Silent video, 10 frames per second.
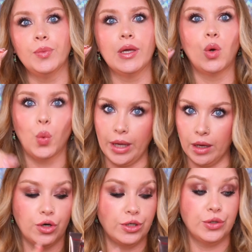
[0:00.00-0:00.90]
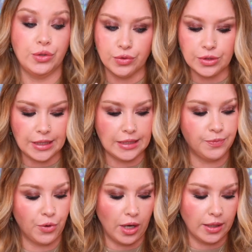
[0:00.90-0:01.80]
be quick in order to use these
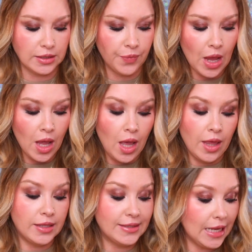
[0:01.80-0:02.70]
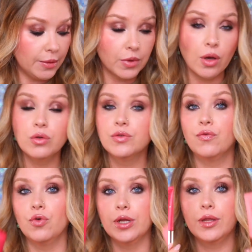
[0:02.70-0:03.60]
products. The same goes
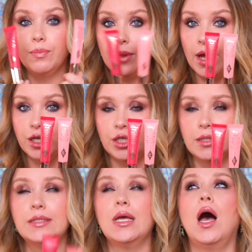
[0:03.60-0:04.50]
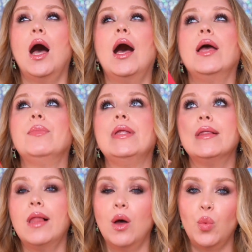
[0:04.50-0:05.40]
for the blushes. I'm in
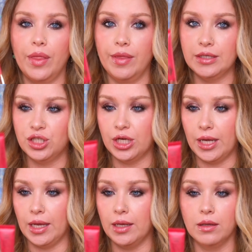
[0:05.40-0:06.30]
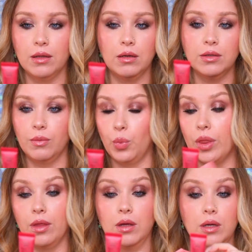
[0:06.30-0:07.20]
love with this shade,
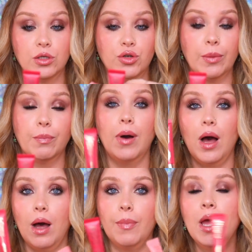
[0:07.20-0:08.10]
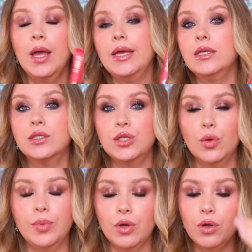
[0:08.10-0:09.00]
with the Dream Pop. It's
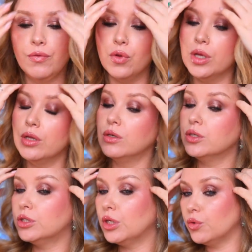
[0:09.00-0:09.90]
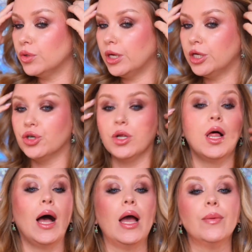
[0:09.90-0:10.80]
so beautiful, it looks so
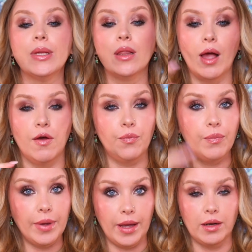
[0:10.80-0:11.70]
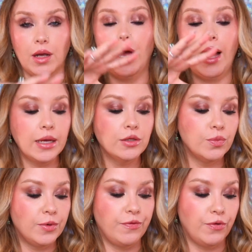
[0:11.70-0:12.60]
natural. I'm in love, but I do
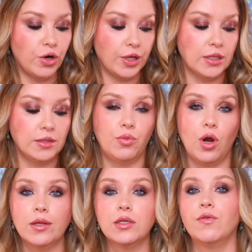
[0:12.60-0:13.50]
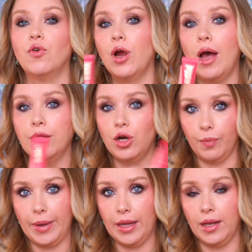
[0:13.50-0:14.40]
prefer these products for
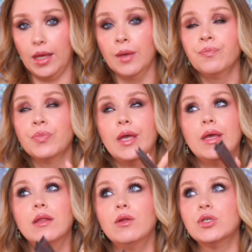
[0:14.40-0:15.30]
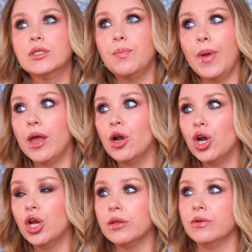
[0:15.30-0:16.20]
underpainting. It looks
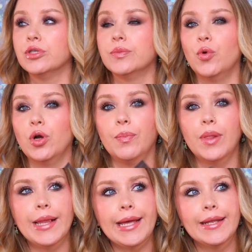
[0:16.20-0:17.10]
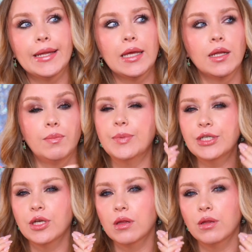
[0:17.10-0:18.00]
better, it looks more blended. This
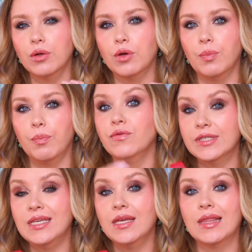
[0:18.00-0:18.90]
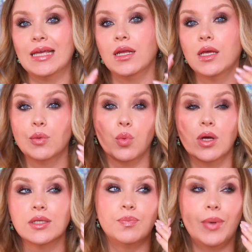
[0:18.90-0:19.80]
particular look, you've seen that it
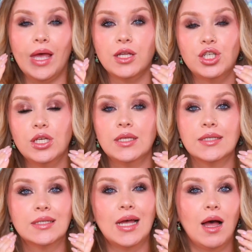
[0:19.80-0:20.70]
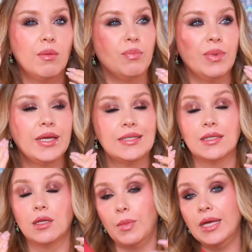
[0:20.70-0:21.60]
was patchy in some places,
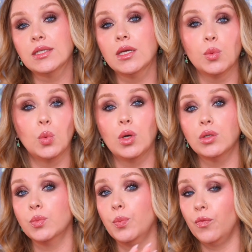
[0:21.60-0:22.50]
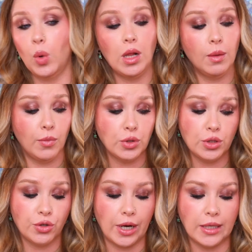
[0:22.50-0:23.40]
and my skin was well
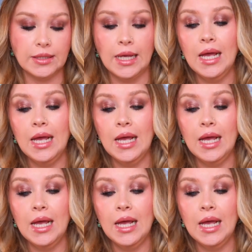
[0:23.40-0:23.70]
moisturized.